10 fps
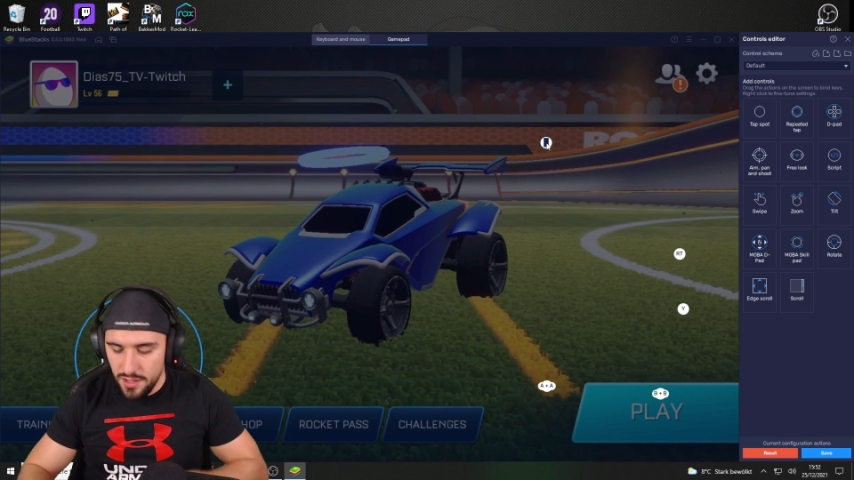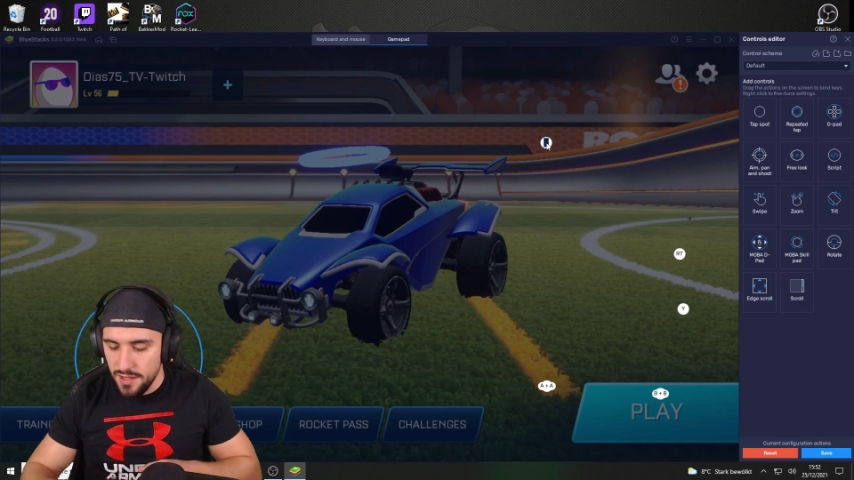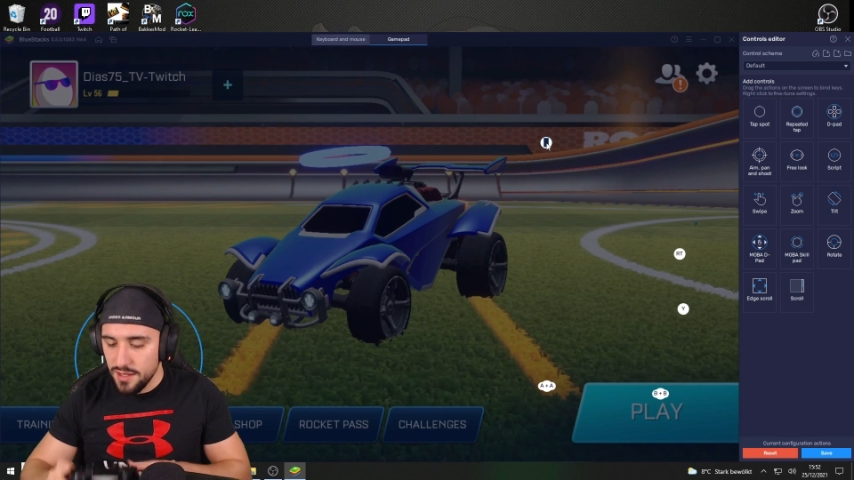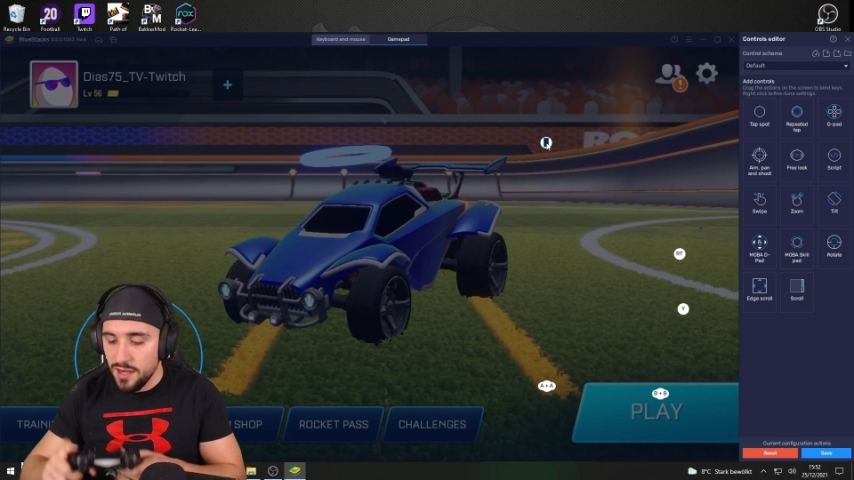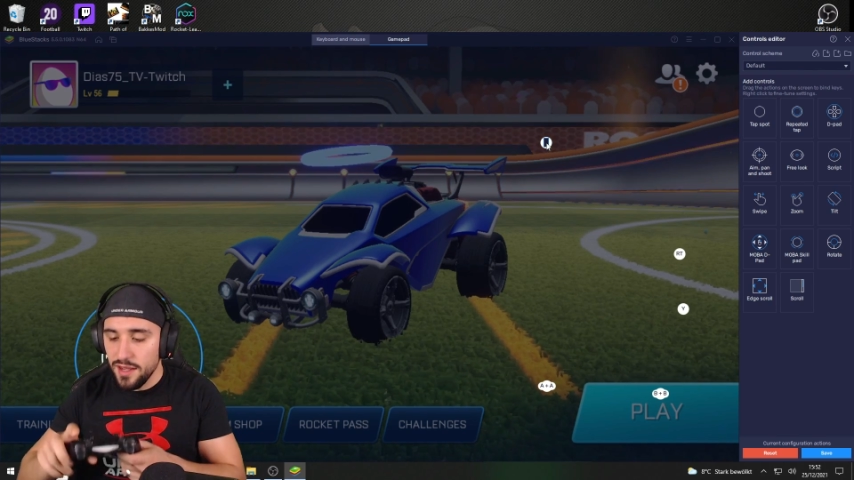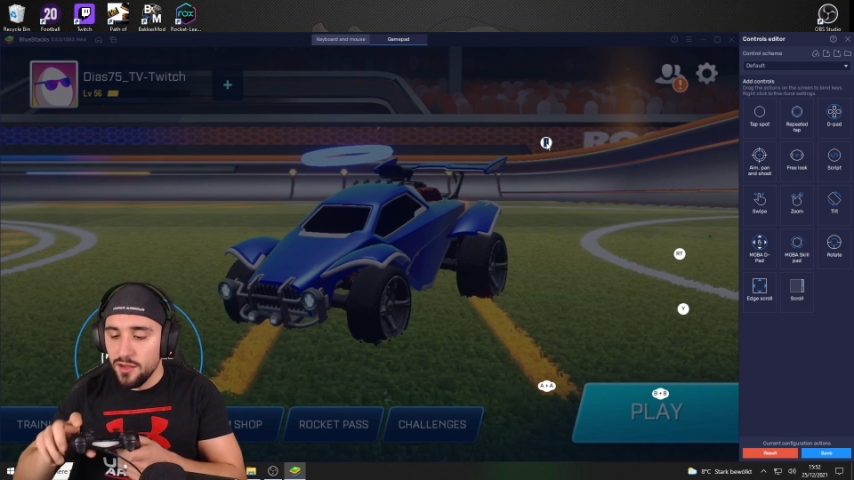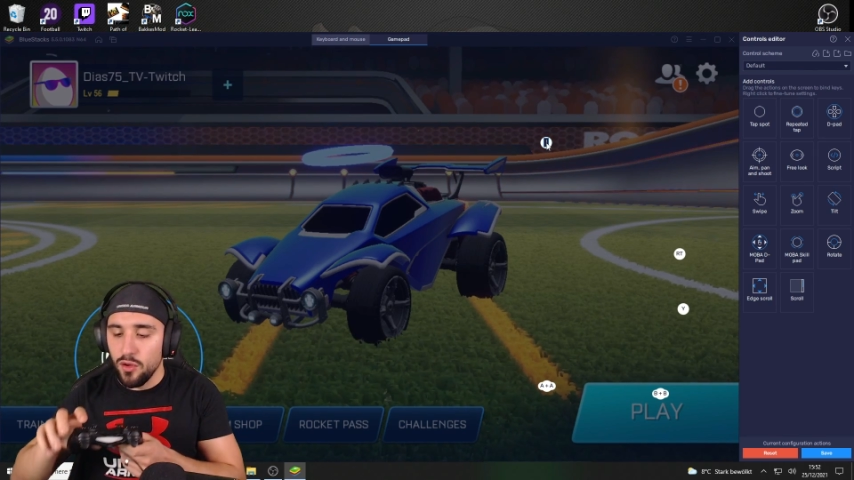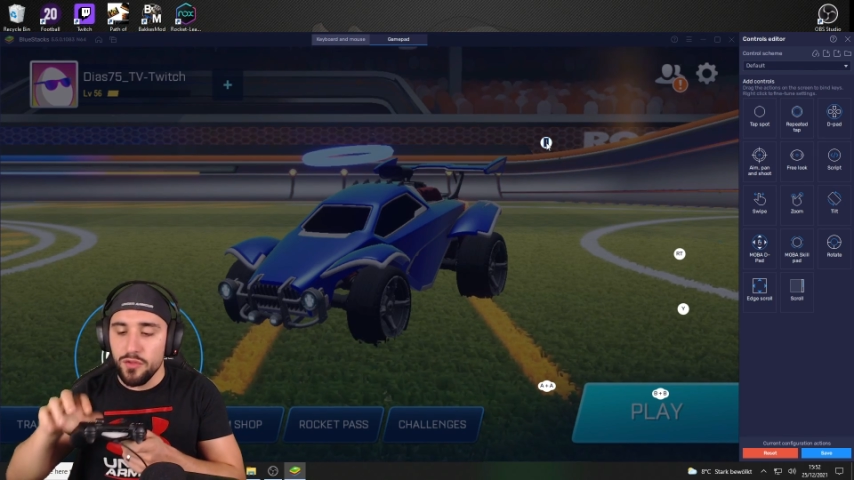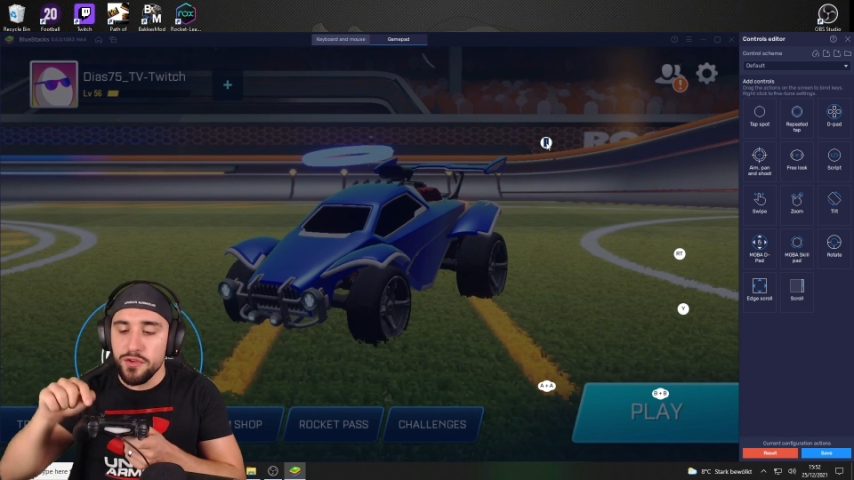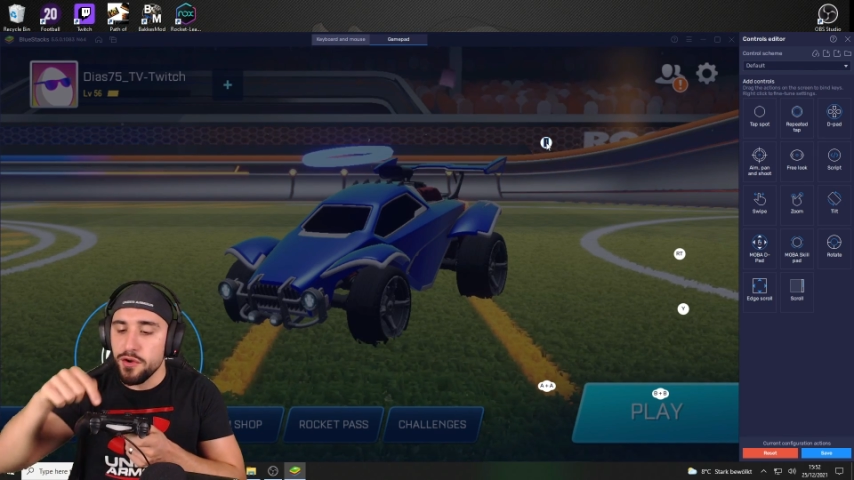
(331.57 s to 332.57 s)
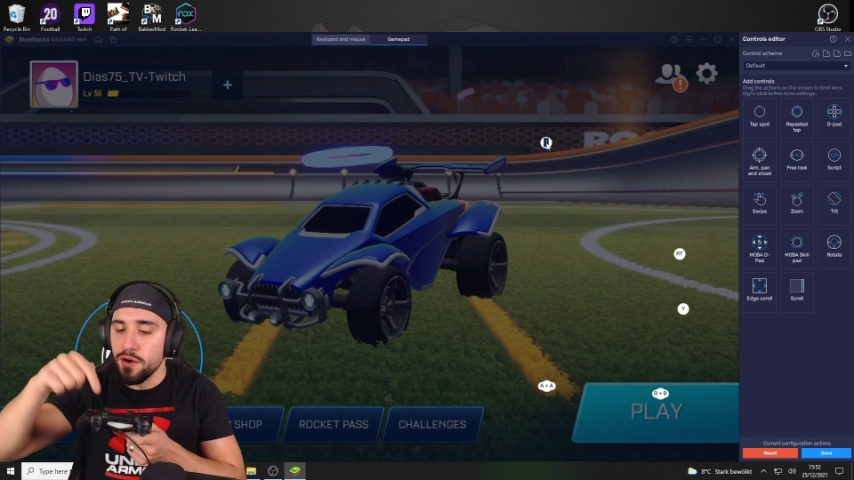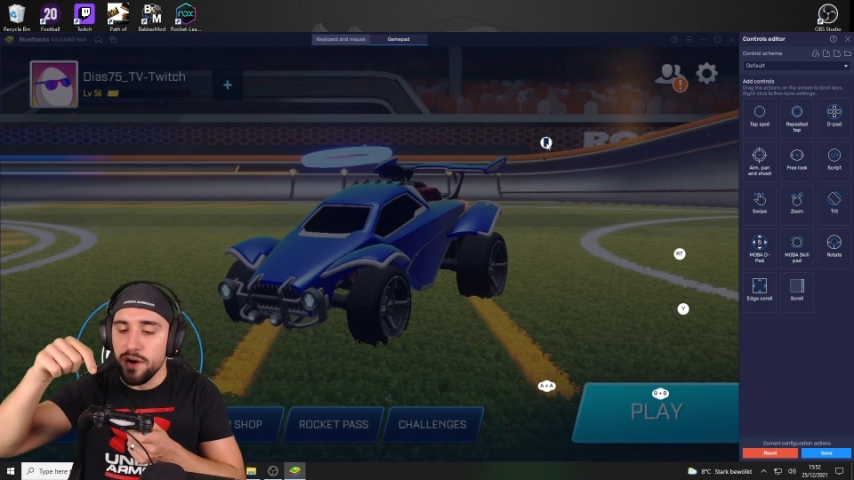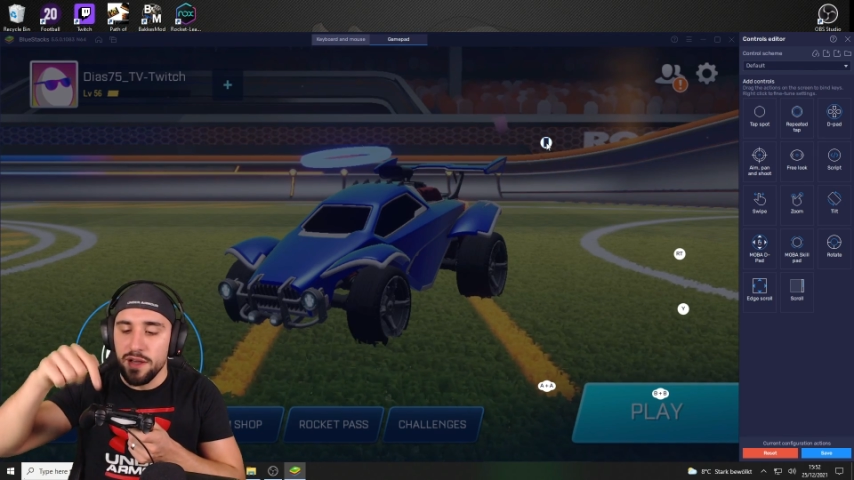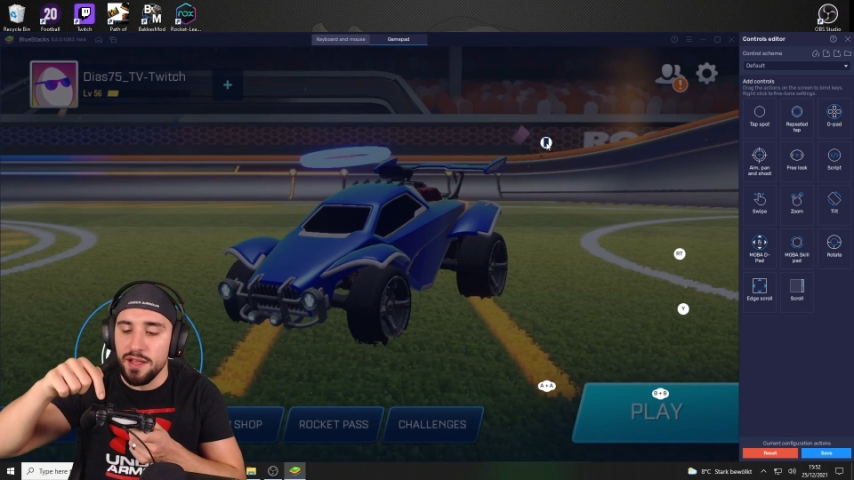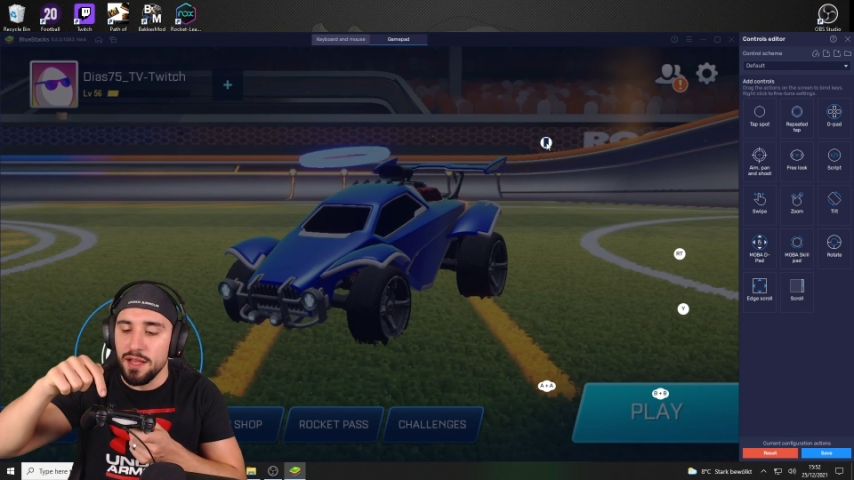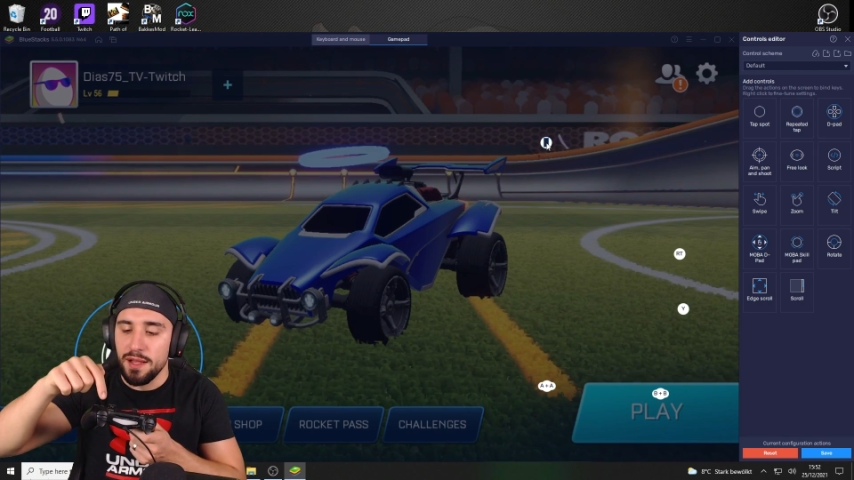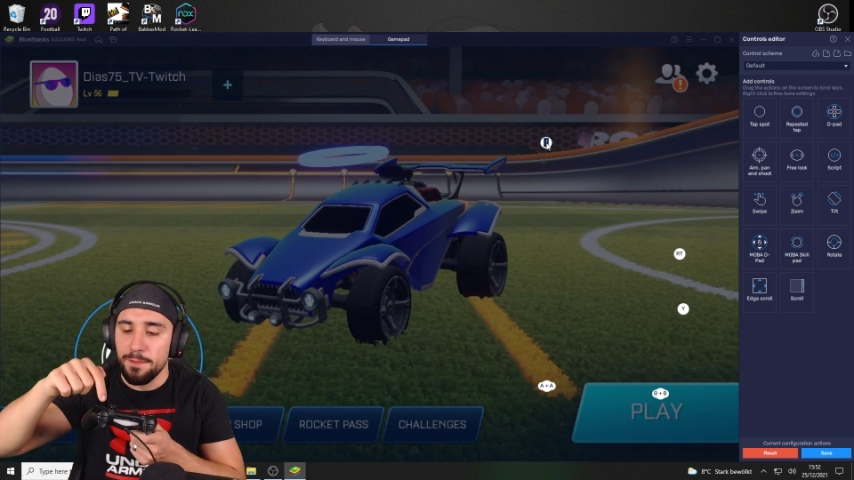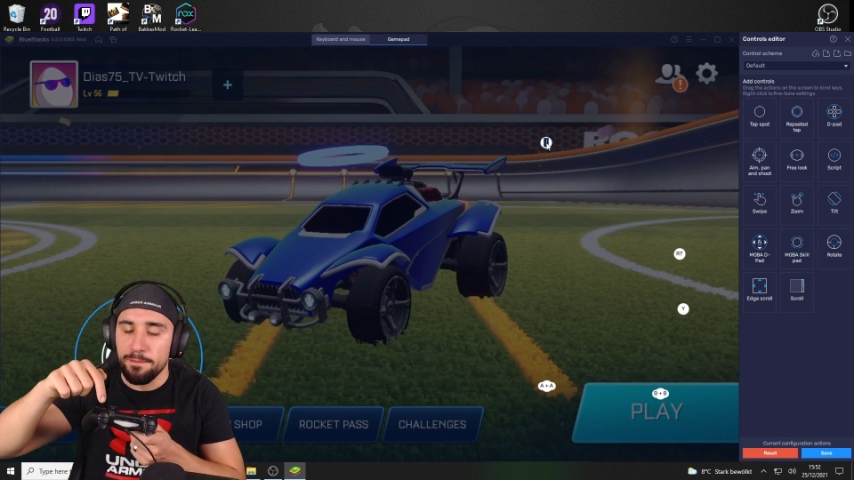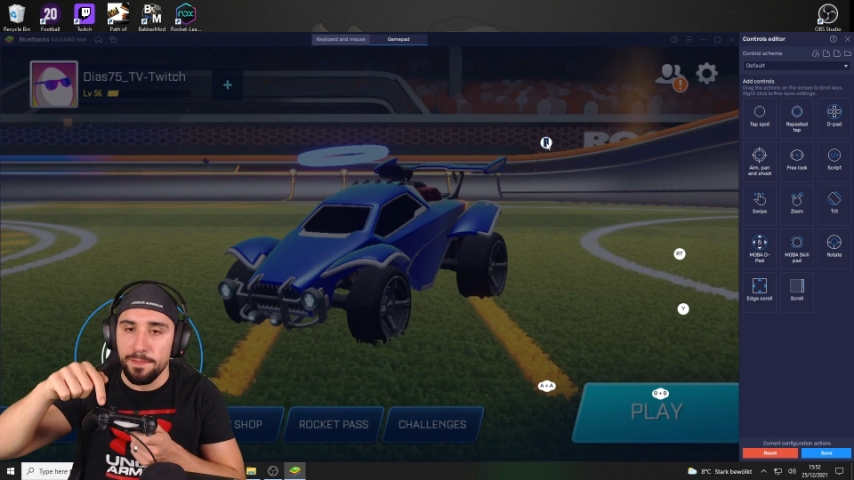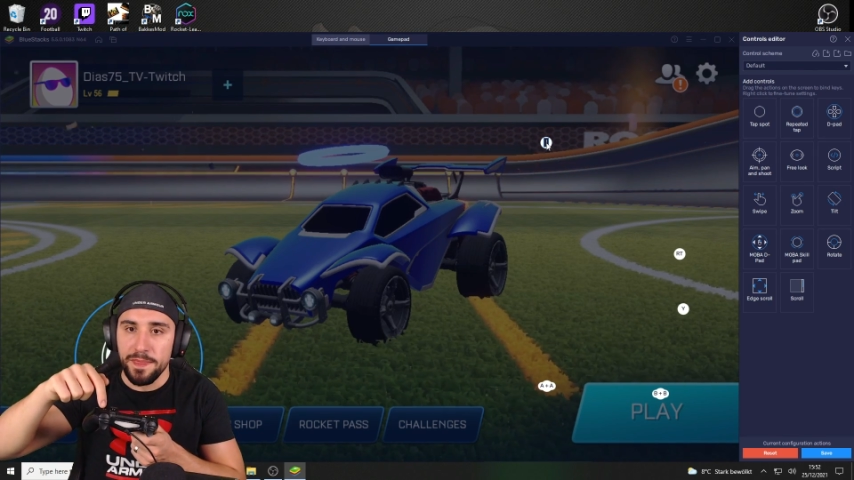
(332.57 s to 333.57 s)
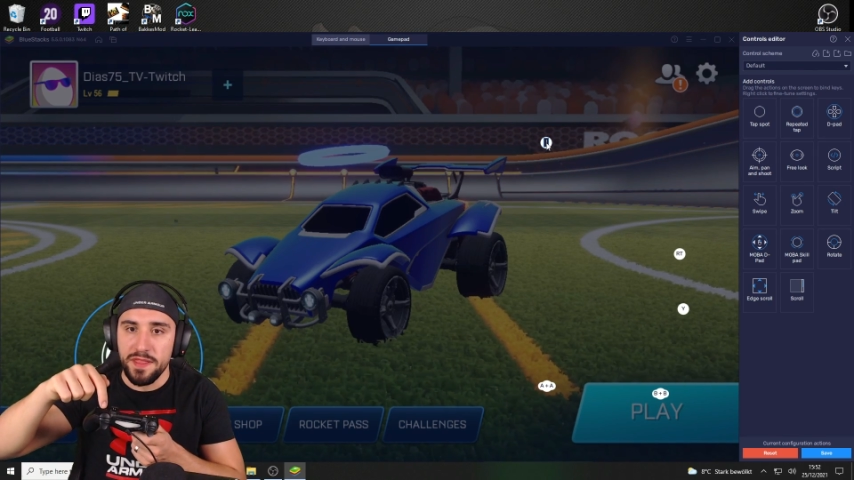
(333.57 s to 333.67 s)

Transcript: uh, click on your um,